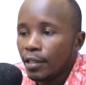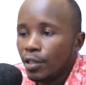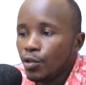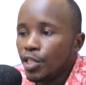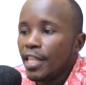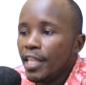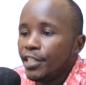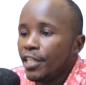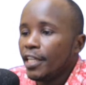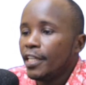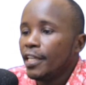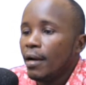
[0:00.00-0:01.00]
You see the
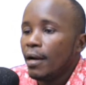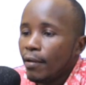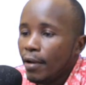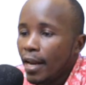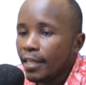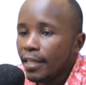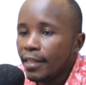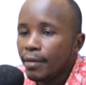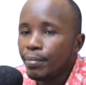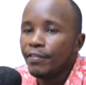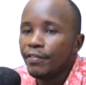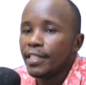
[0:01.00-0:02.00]
check here, like the
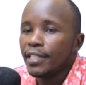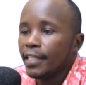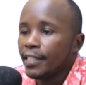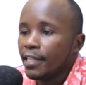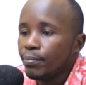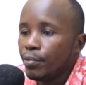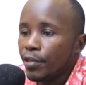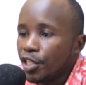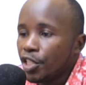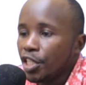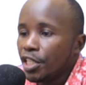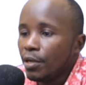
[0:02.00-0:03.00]
previous example, the
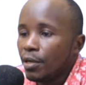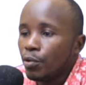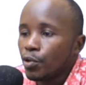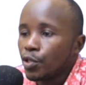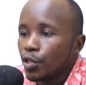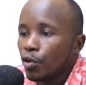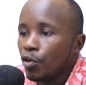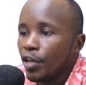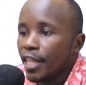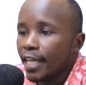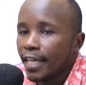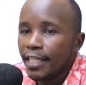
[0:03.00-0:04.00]
check here was on
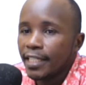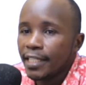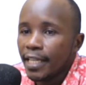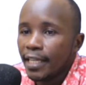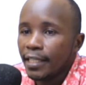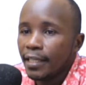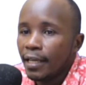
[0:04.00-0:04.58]
the credit side.